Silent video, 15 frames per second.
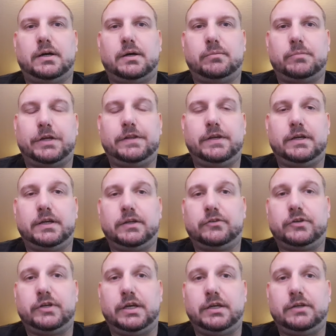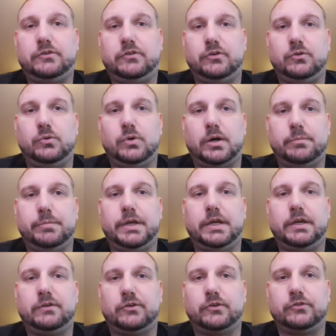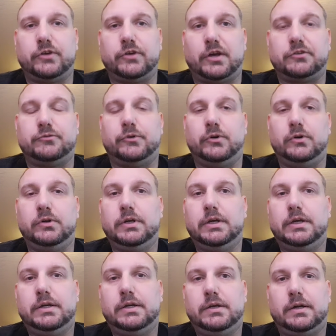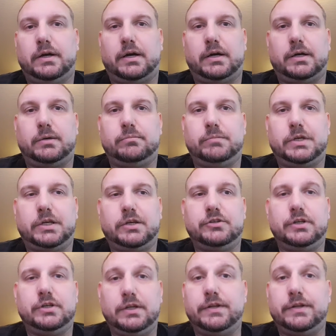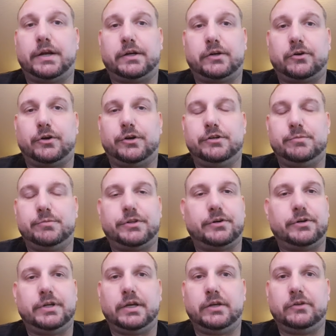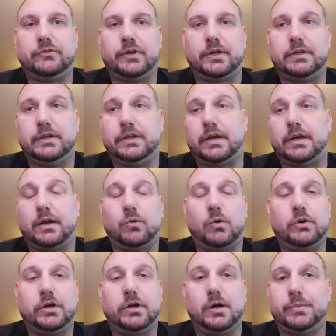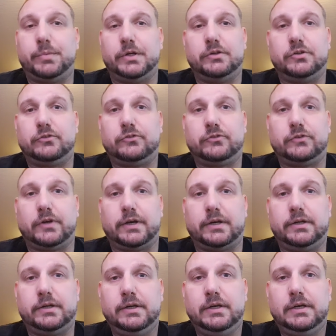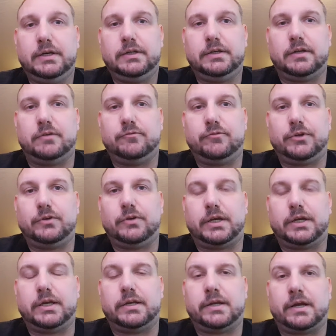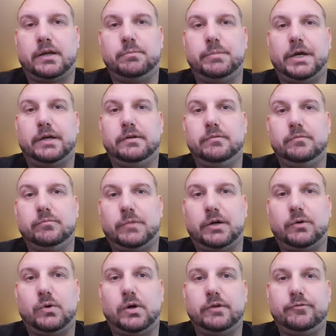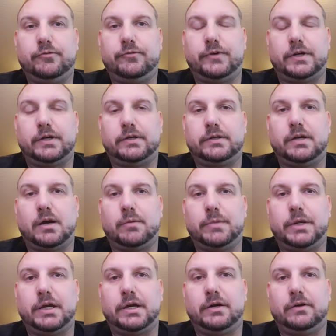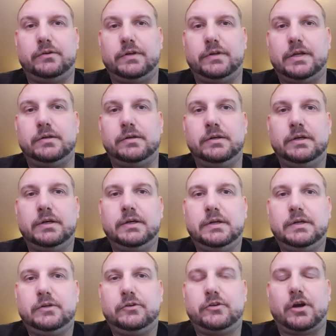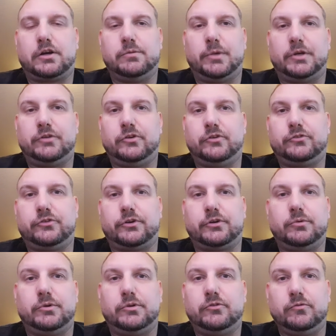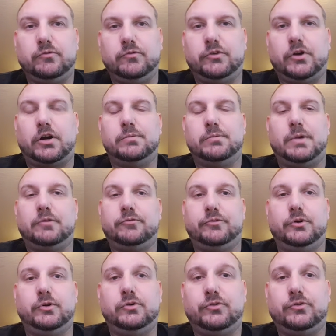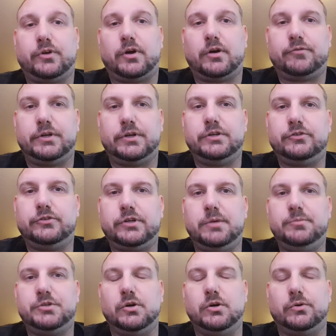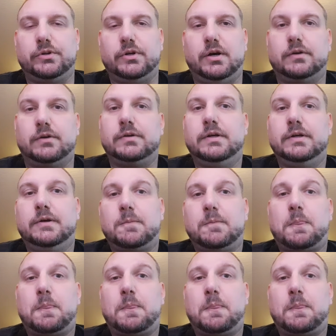I think it's key to being successful, because you need that encouragement. There are days like today I woke up and just didn't feel like getting out of bed, and my wife got me out, and then talking to my sister, we was talking about food and stuff, and it just keeps you going along.